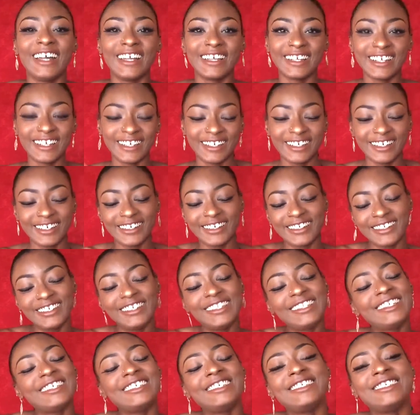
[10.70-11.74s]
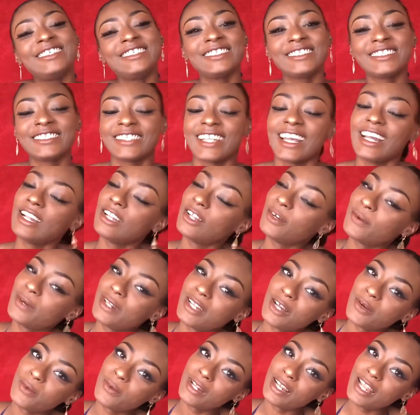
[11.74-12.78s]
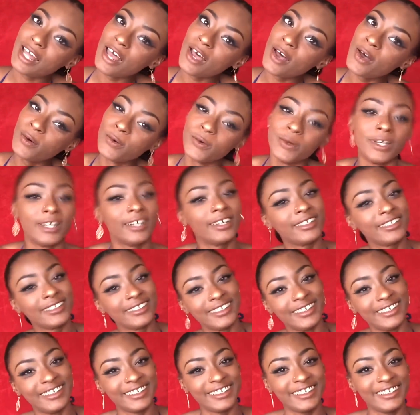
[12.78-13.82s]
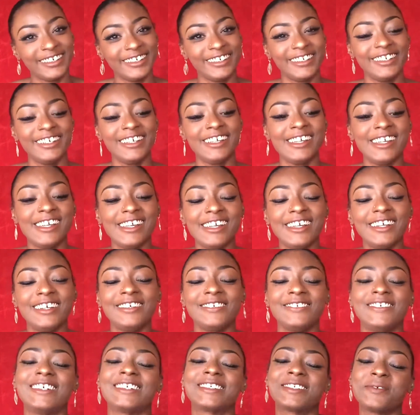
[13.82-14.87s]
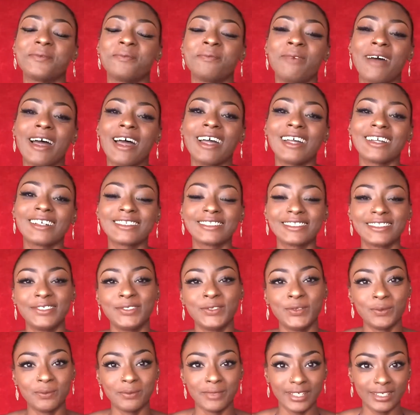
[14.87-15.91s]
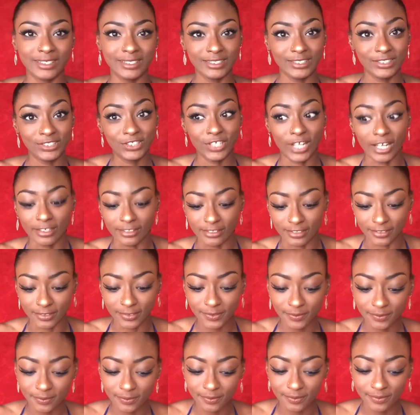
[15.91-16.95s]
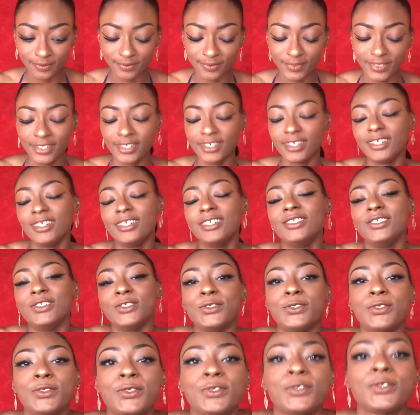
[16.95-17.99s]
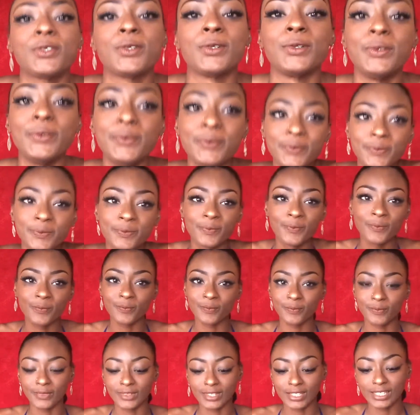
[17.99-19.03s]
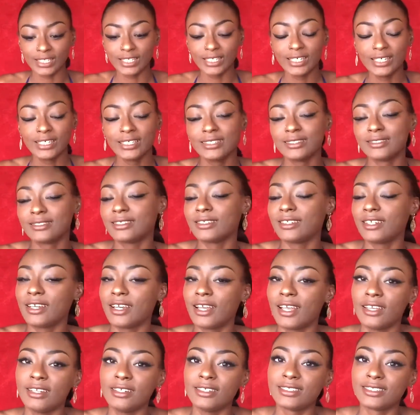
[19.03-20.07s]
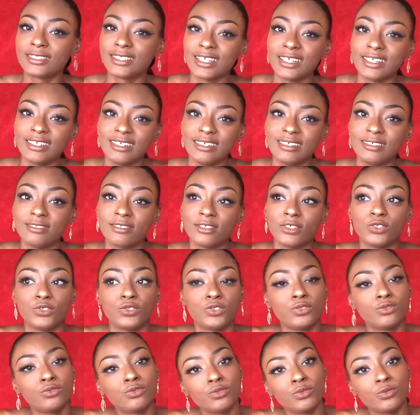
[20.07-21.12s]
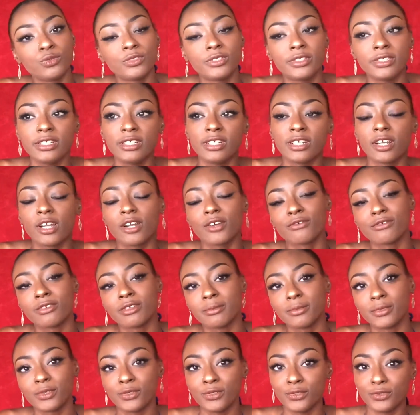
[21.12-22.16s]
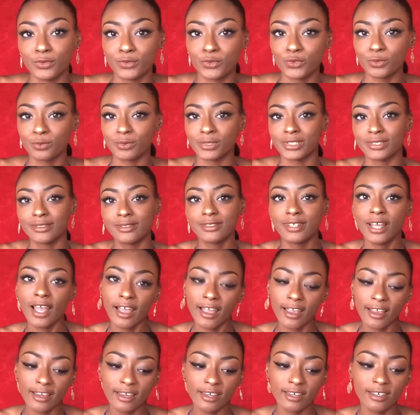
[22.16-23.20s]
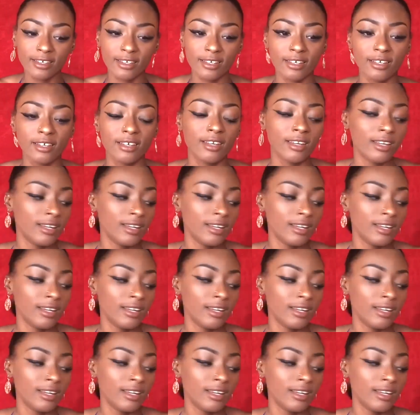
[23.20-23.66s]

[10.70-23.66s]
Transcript: Hi guys, hello. Welcome back to my channel. So today I decided to do the Caribbean YouTuber tag,